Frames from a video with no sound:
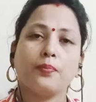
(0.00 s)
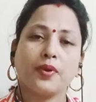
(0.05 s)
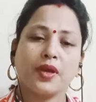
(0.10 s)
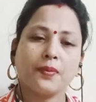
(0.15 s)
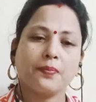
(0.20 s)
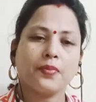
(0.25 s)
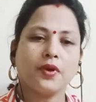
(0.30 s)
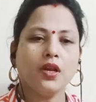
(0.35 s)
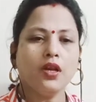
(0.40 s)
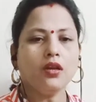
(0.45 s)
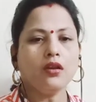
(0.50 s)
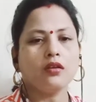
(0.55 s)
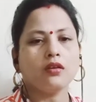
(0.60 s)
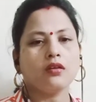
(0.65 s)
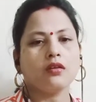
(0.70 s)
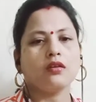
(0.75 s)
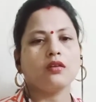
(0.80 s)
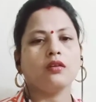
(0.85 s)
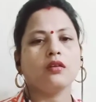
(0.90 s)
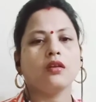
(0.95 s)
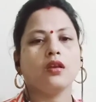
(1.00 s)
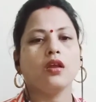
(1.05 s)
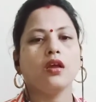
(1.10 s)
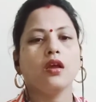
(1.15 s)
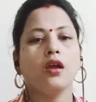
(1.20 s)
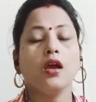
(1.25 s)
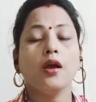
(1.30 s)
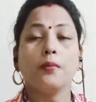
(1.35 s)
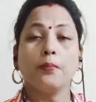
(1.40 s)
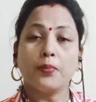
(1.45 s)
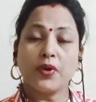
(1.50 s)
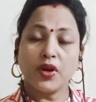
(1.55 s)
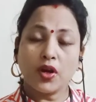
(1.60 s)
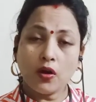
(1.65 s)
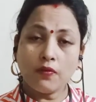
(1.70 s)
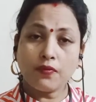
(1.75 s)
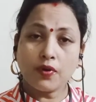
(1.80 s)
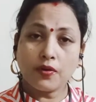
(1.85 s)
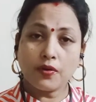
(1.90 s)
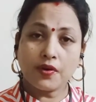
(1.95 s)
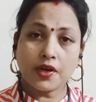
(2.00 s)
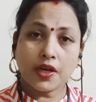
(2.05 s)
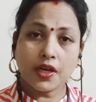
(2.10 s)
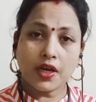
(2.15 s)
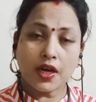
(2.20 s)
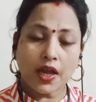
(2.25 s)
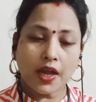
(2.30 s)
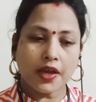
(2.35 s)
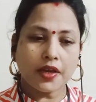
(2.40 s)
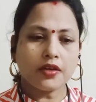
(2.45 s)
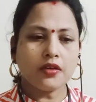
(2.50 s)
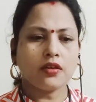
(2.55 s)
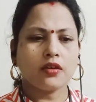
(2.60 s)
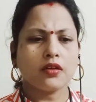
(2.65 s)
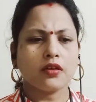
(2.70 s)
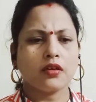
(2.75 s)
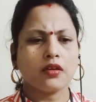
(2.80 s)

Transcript: people below poverty line